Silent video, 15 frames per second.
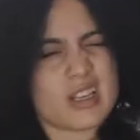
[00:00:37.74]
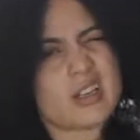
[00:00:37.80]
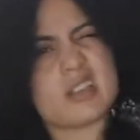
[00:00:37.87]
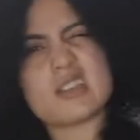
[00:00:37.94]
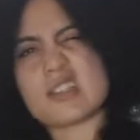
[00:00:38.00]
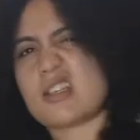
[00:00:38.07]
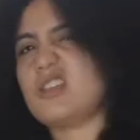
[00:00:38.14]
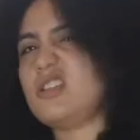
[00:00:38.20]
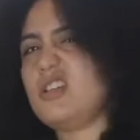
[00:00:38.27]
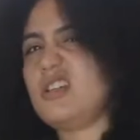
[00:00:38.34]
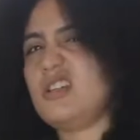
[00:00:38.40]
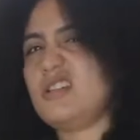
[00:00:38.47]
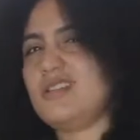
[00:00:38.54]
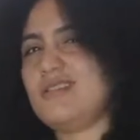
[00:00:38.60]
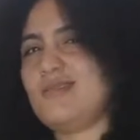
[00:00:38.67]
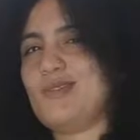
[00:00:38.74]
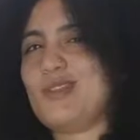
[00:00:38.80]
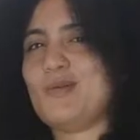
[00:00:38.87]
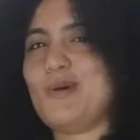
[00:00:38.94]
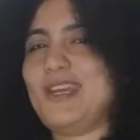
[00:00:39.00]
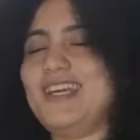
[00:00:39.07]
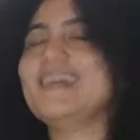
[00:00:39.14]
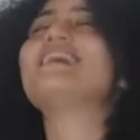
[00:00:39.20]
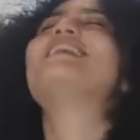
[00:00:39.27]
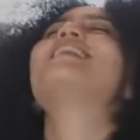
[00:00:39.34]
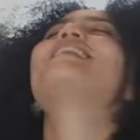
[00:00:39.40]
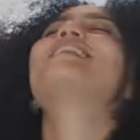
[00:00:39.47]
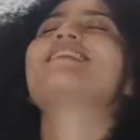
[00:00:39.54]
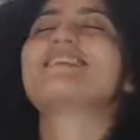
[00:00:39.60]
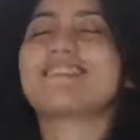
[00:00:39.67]
stingy with the money.
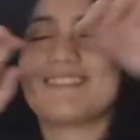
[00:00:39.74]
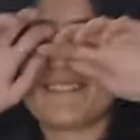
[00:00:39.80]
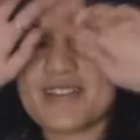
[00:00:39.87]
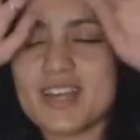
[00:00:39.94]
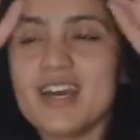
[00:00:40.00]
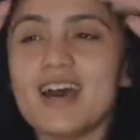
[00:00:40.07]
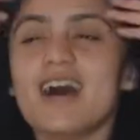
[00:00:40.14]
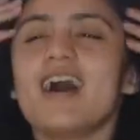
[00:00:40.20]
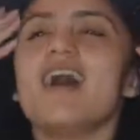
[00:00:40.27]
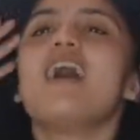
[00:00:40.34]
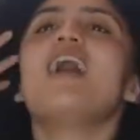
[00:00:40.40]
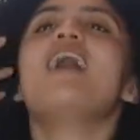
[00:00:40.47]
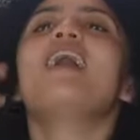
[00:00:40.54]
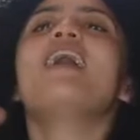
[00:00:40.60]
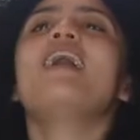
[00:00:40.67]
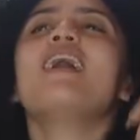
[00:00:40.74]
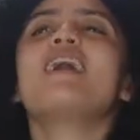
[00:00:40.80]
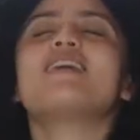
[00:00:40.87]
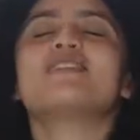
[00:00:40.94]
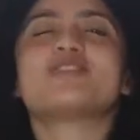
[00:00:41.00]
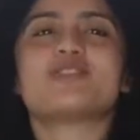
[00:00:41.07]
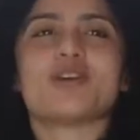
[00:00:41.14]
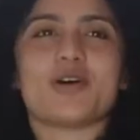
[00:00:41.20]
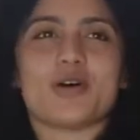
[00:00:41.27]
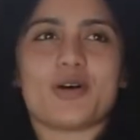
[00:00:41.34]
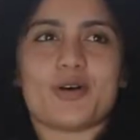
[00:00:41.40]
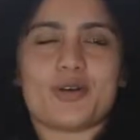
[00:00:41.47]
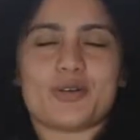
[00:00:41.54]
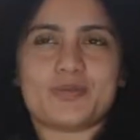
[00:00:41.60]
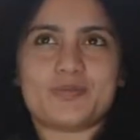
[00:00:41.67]
Ha!
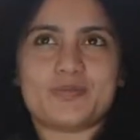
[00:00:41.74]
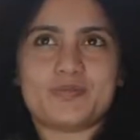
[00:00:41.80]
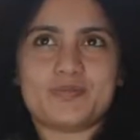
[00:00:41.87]
So,